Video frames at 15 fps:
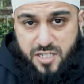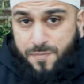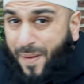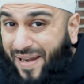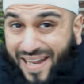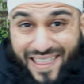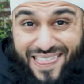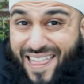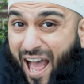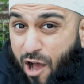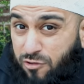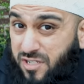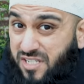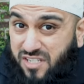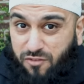Spending
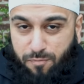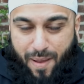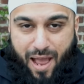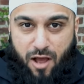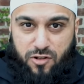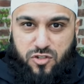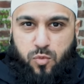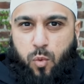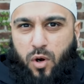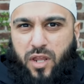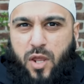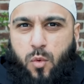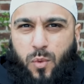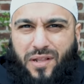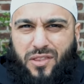thousands of pounds
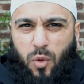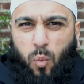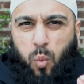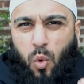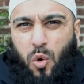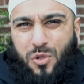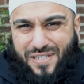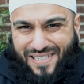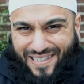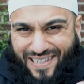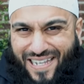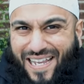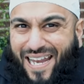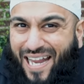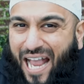working with the world's
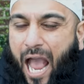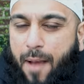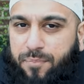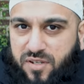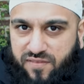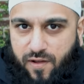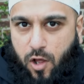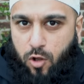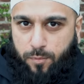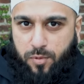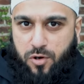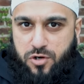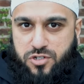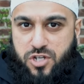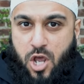leading app
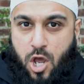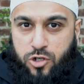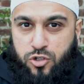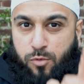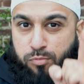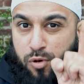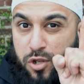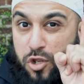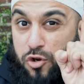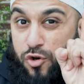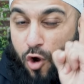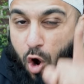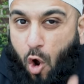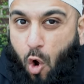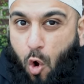developers to bring you
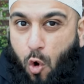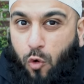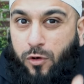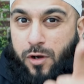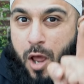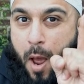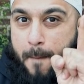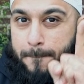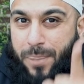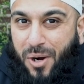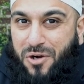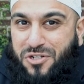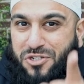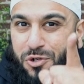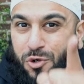your own
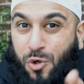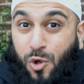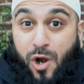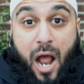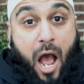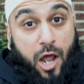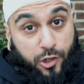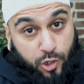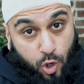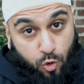personal Quran